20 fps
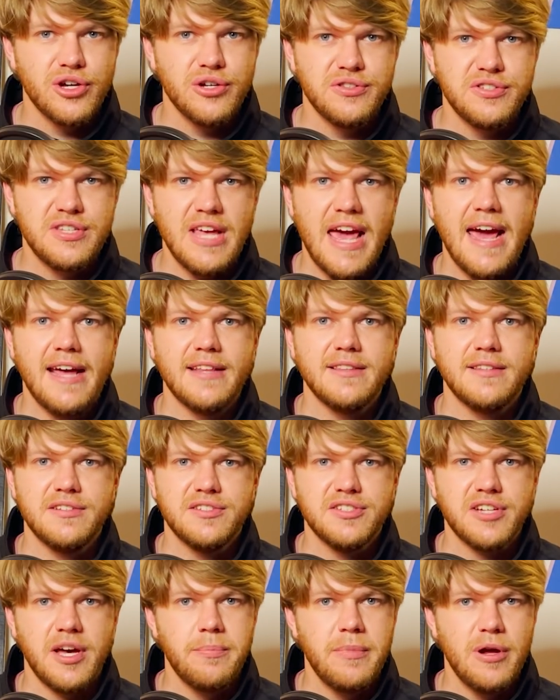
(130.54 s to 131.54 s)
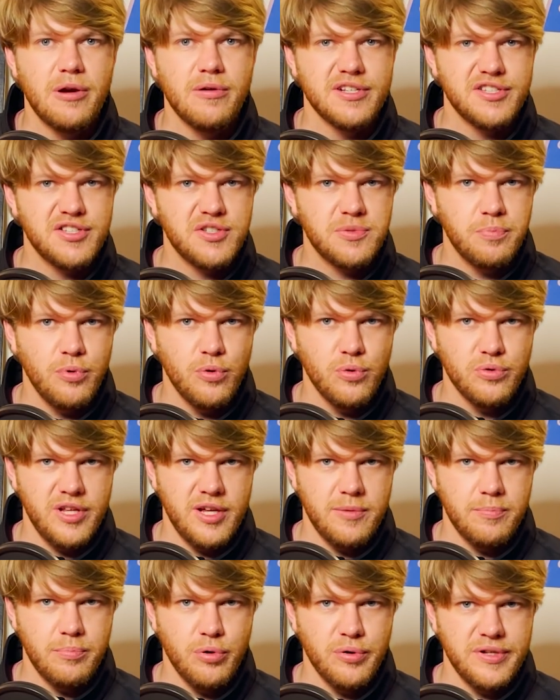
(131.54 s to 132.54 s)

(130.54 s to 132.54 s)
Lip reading: nodes and chimera spawning